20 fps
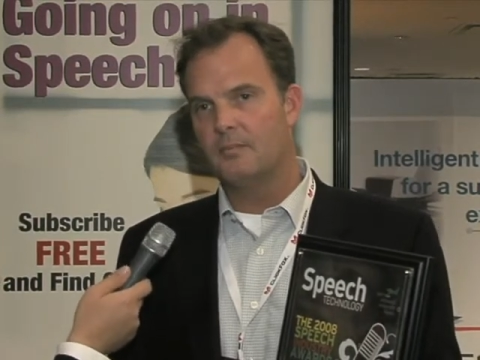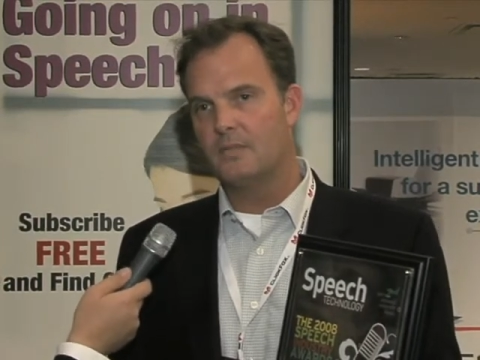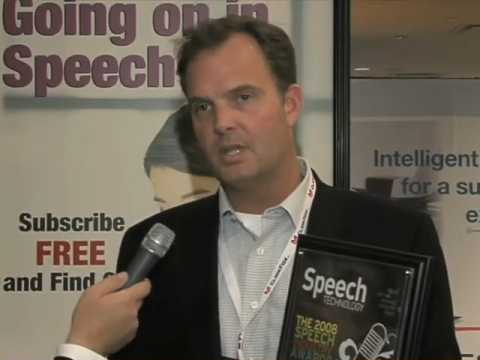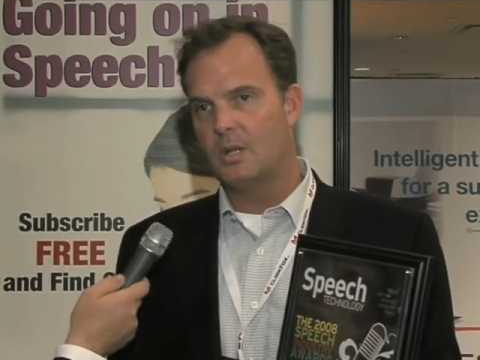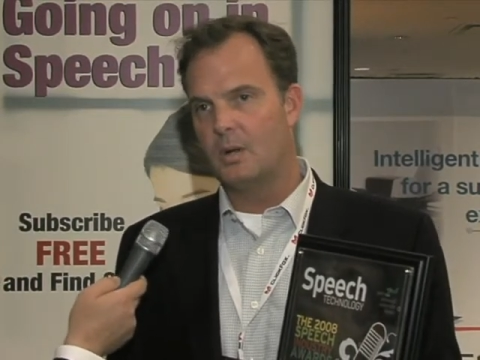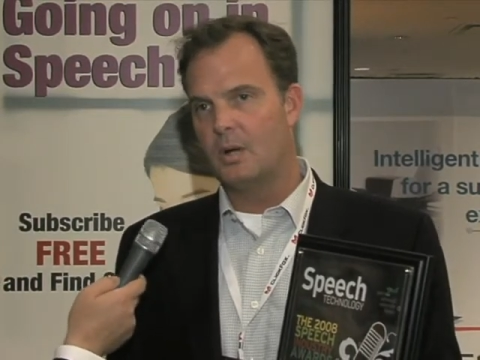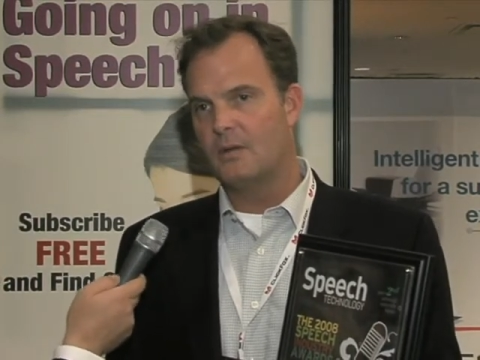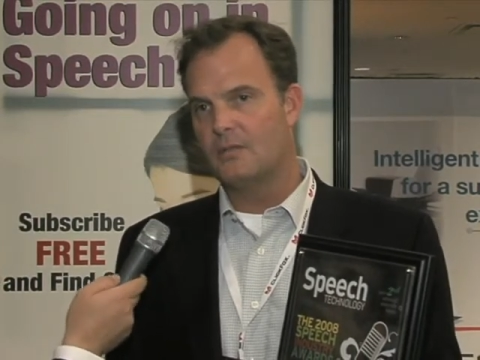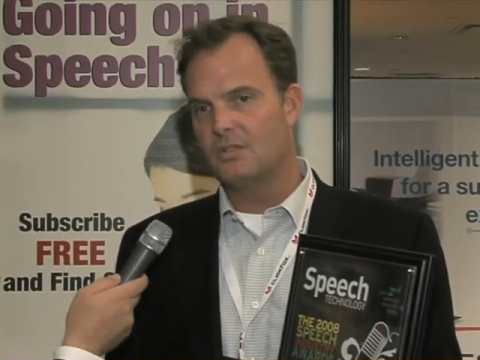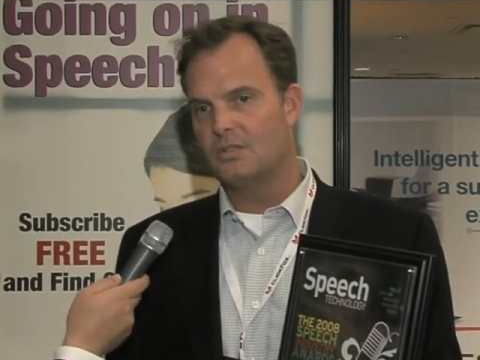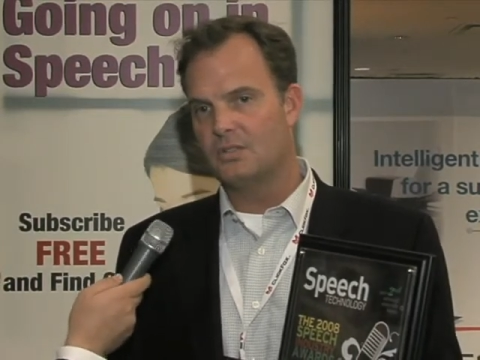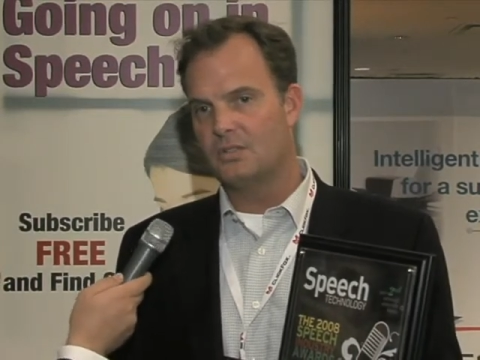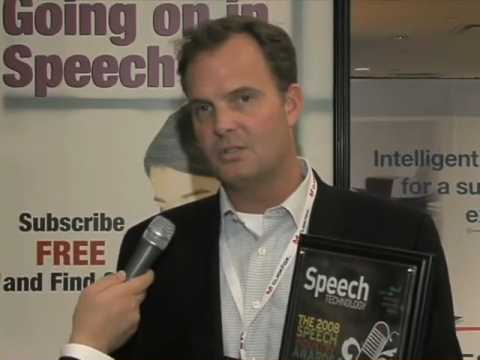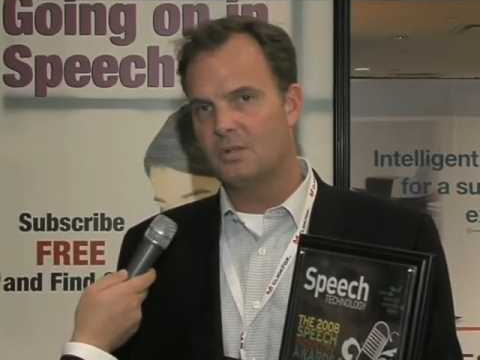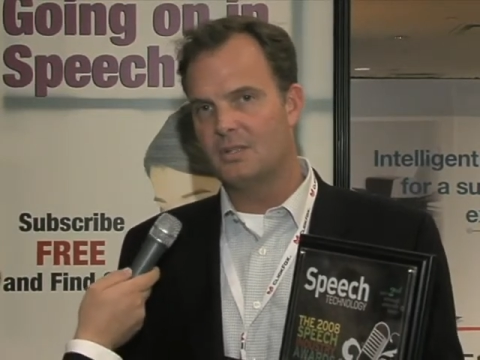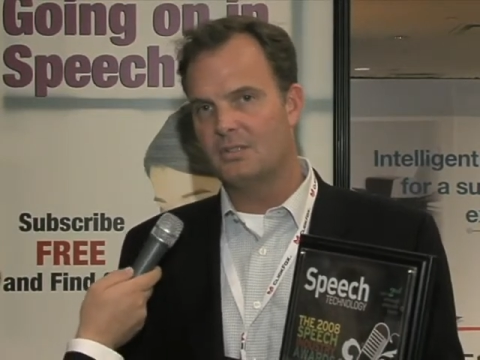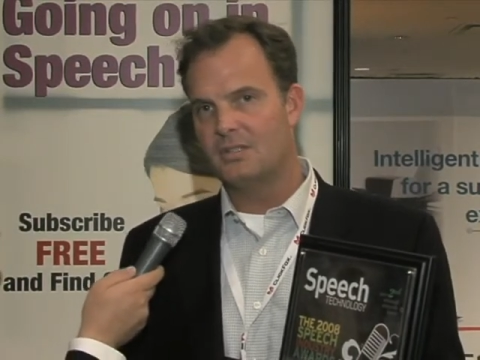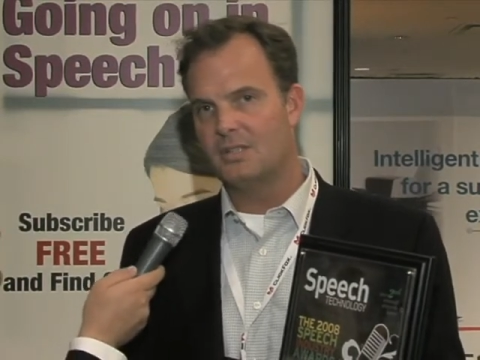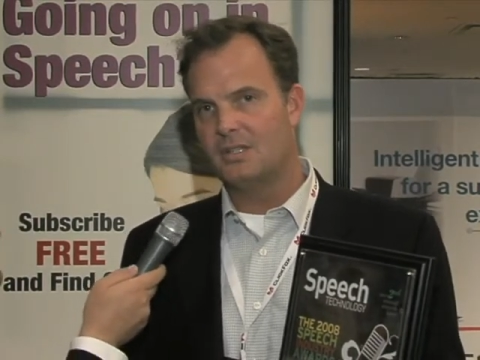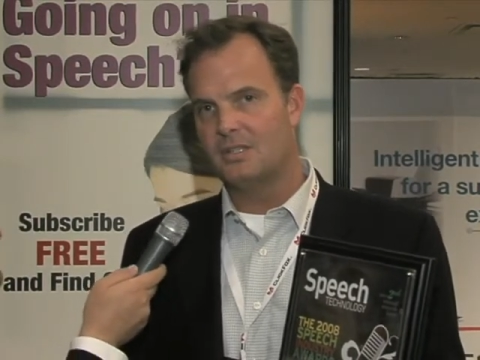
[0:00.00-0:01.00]
you know, obviously U
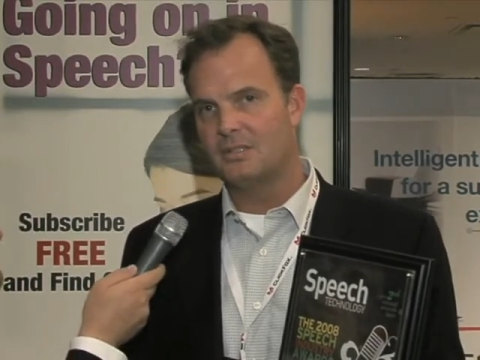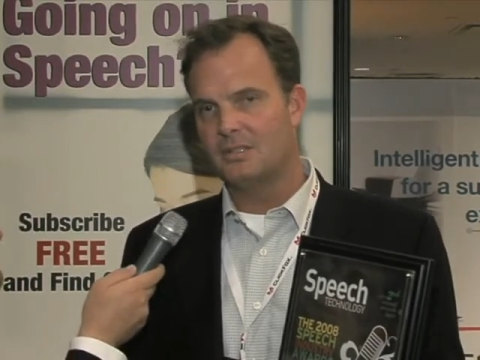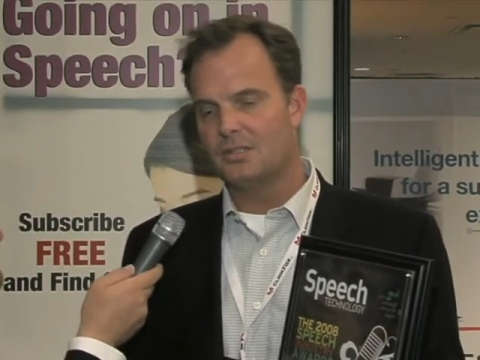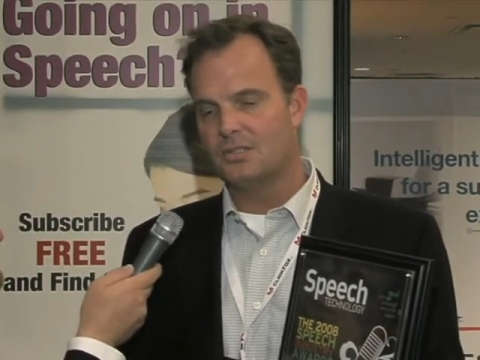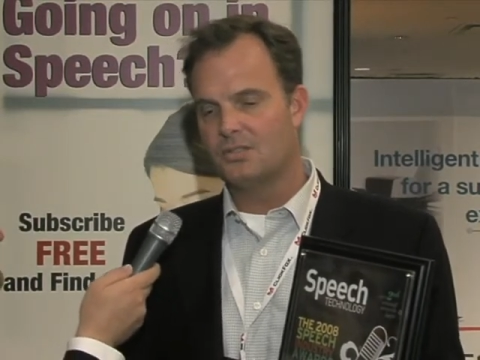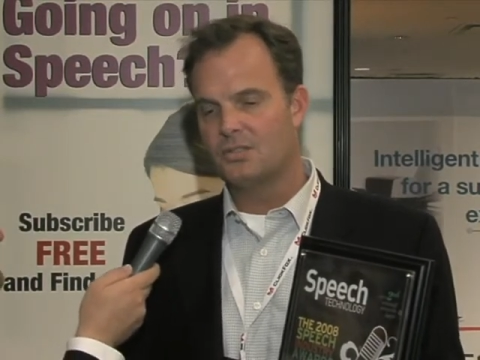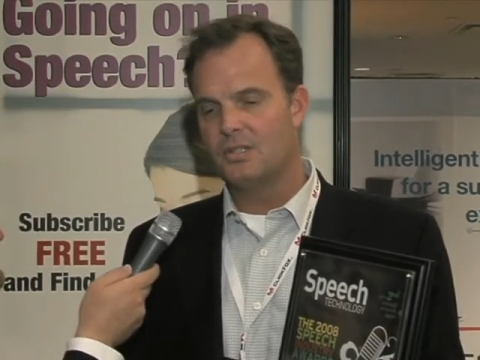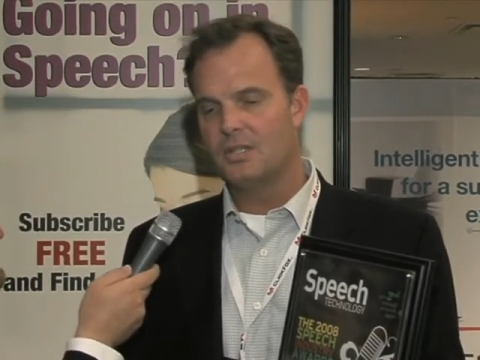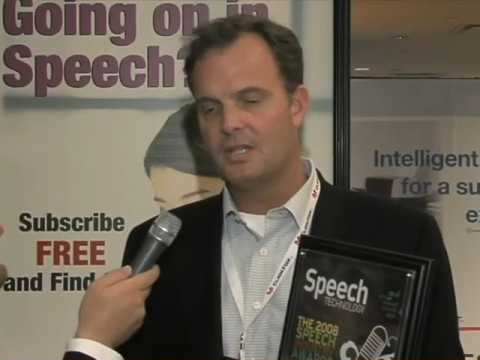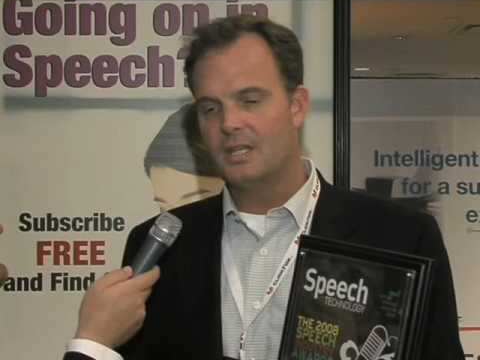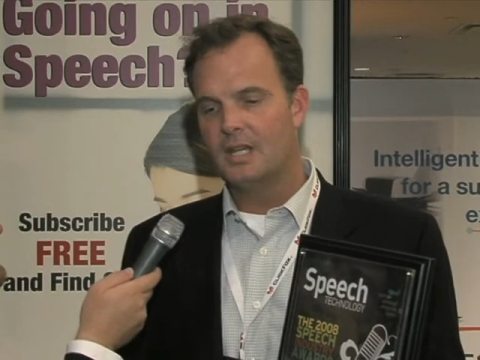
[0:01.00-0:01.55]
S English,